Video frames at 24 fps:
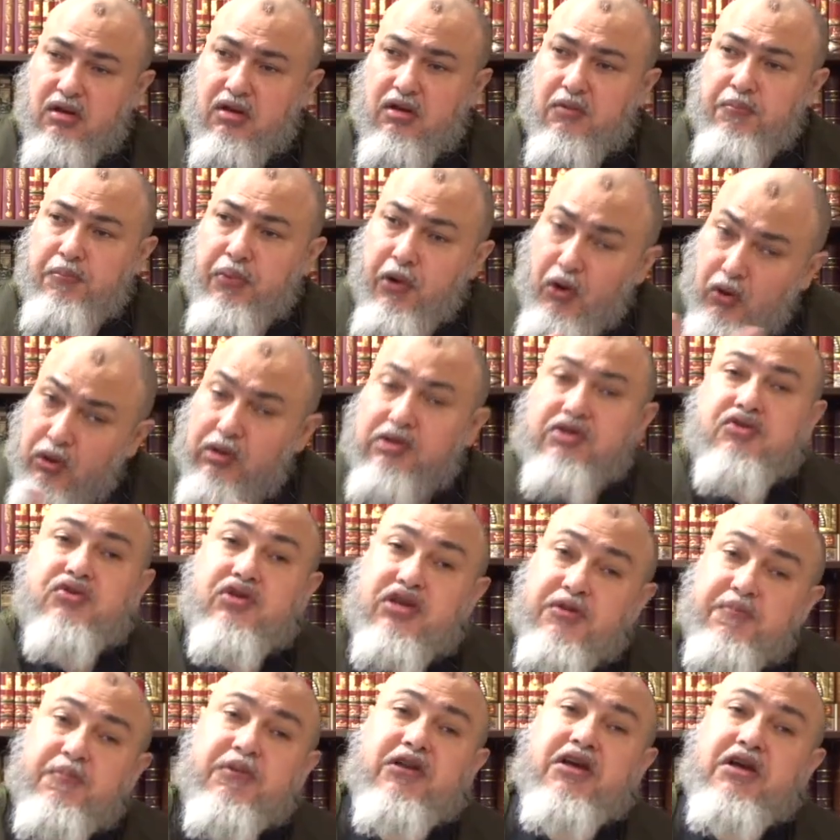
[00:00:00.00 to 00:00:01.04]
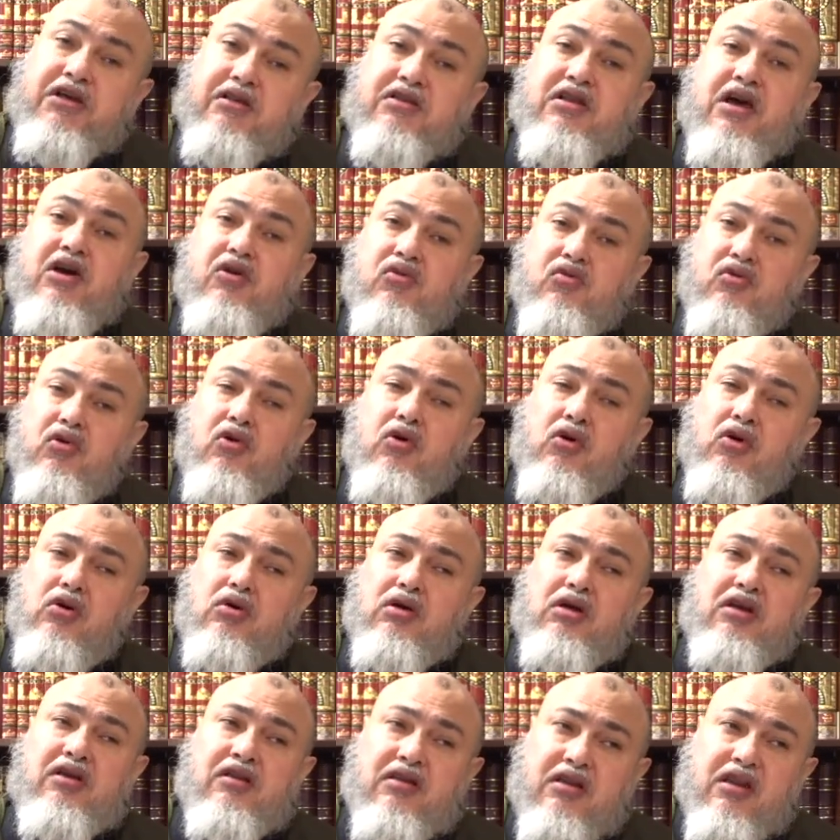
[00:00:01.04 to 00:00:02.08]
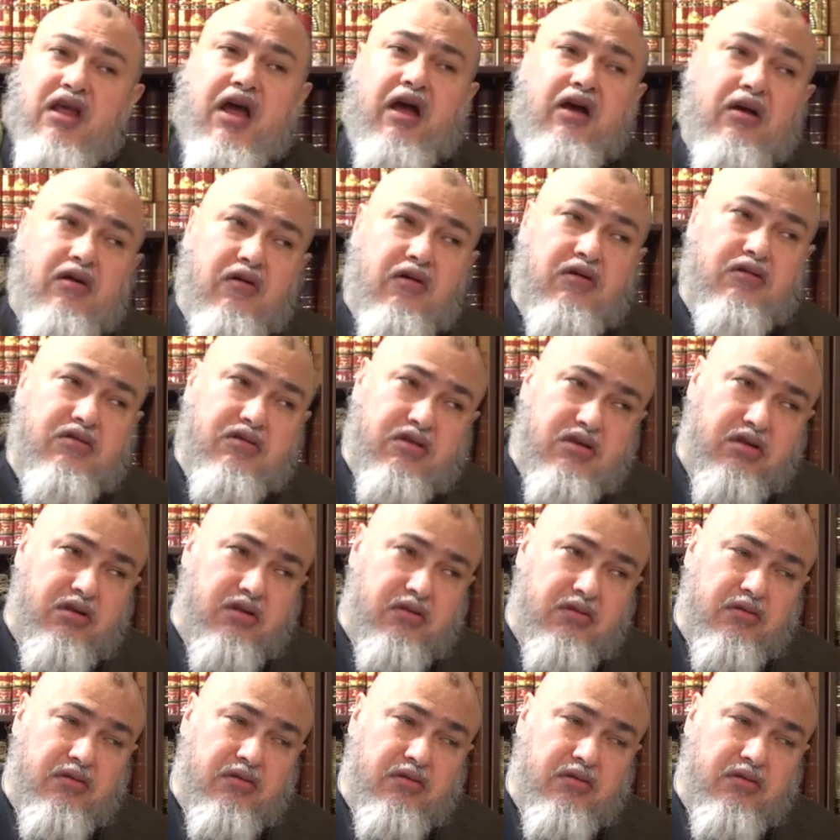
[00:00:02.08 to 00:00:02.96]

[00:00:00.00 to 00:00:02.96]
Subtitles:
Poetry played that role in that culture.